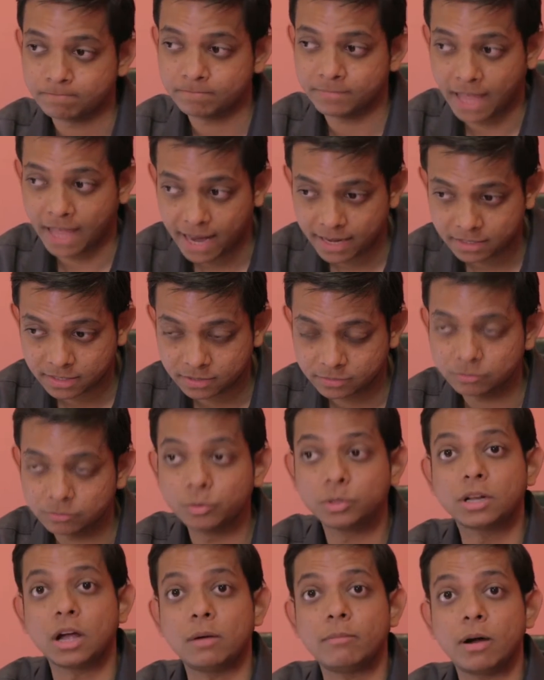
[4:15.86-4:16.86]
That
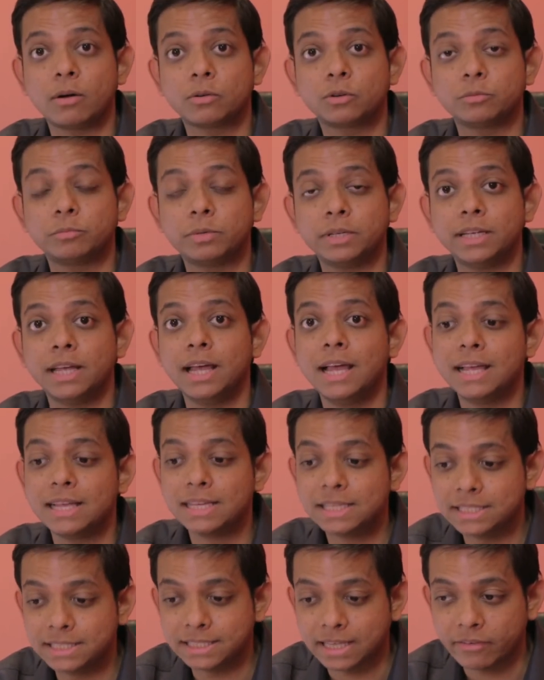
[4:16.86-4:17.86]
would come out to be
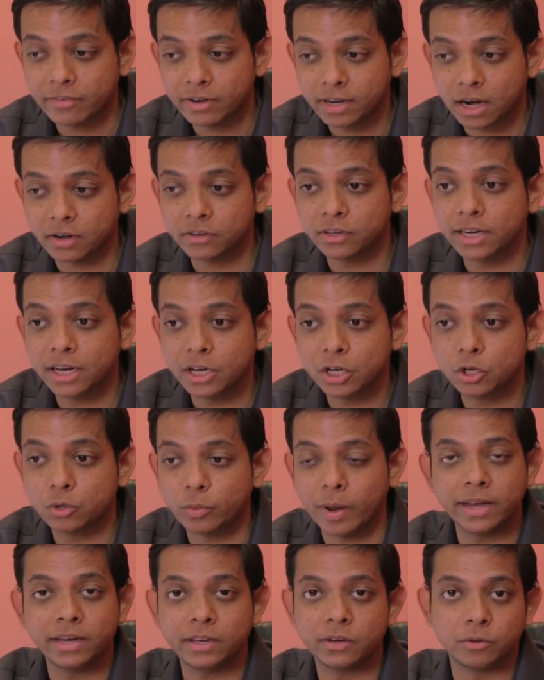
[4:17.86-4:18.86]

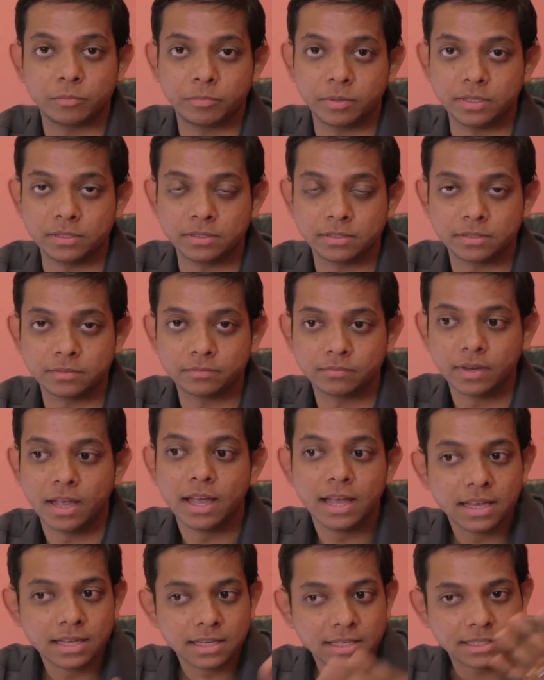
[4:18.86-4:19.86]
720 rupees.
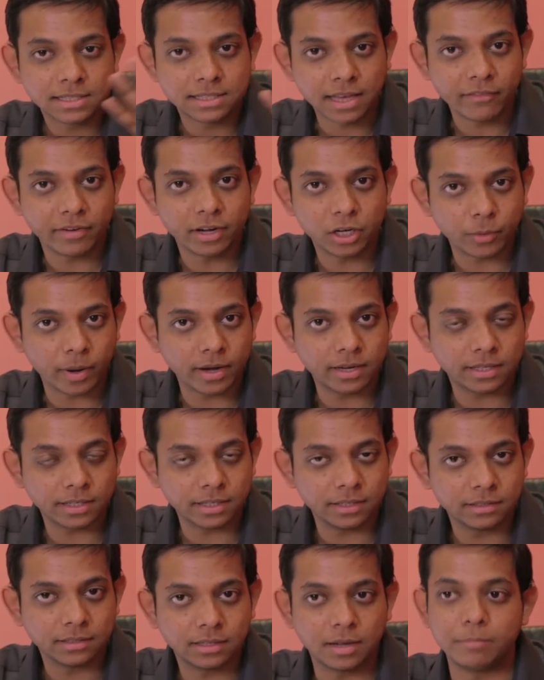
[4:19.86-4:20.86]

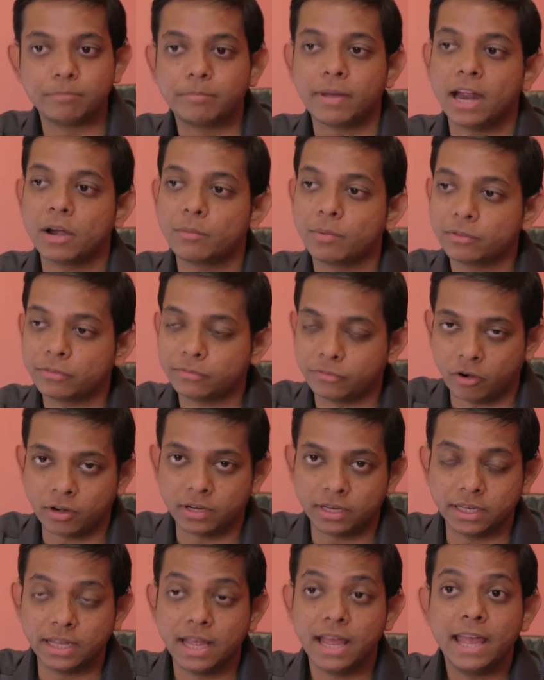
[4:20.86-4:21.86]
720 compared with
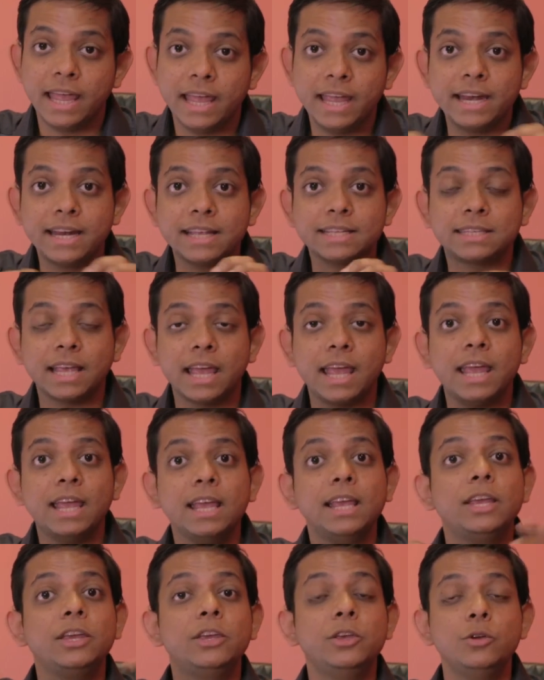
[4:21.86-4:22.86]
40. It is a
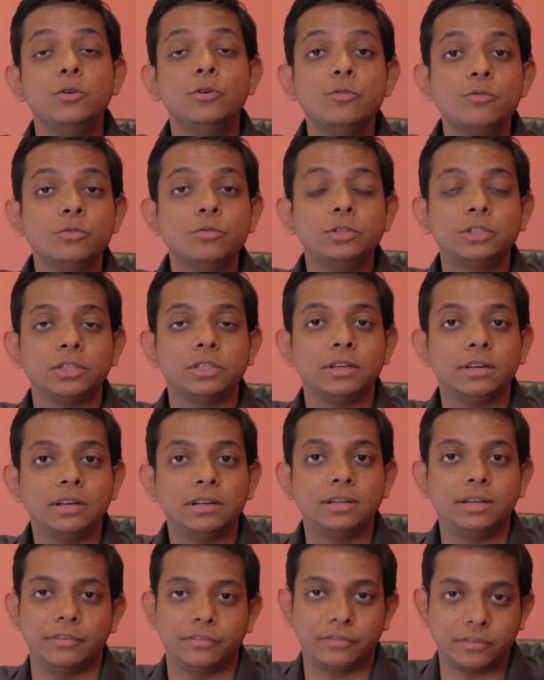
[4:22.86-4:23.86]
huge
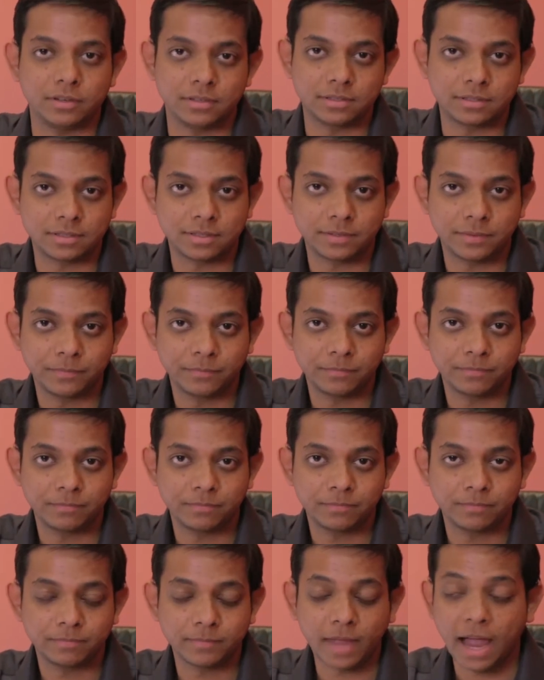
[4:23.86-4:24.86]
difference.
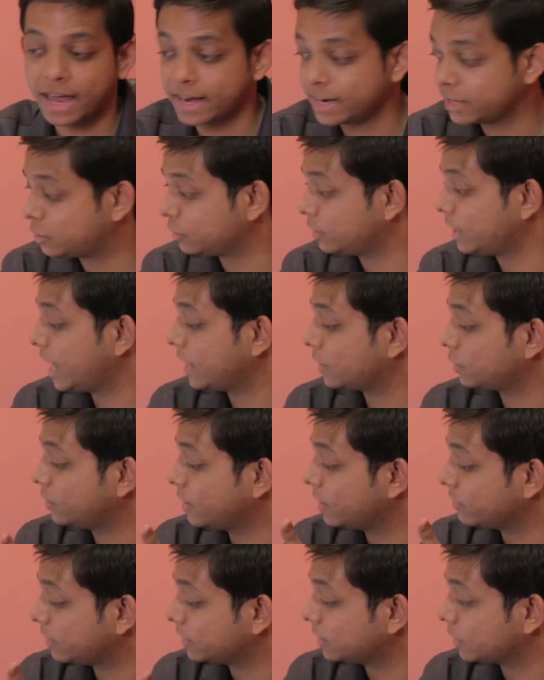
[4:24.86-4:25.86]
Added to that, you
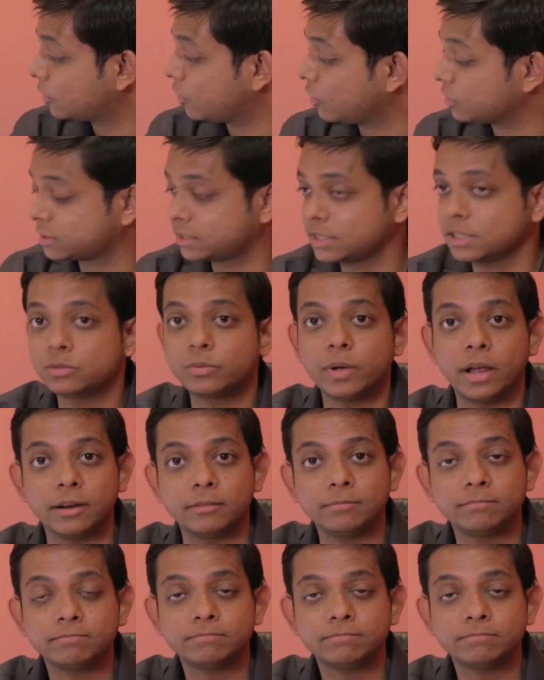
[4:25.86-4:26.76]
have other costs as well.